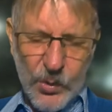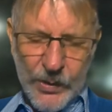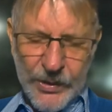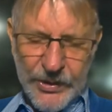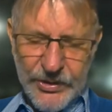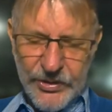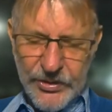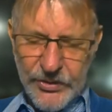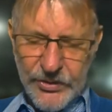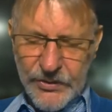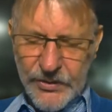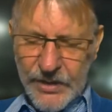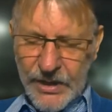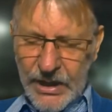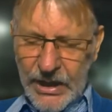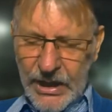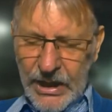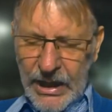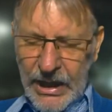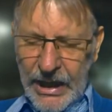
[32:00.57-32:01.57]
questions.
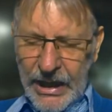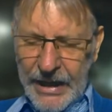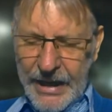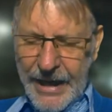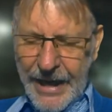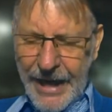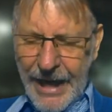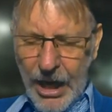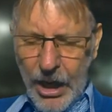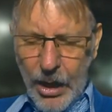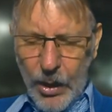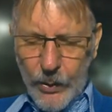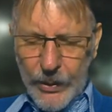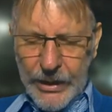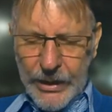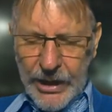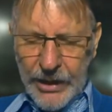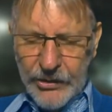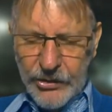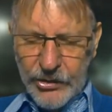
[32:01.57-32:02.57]
And how are we
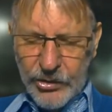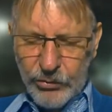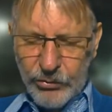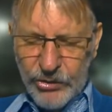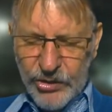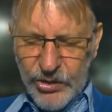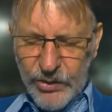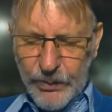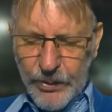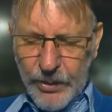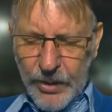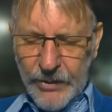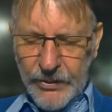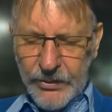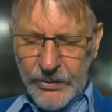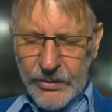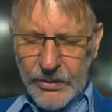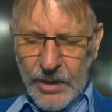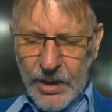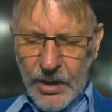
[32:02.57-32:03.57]
going to
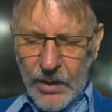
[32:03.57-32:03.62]
respond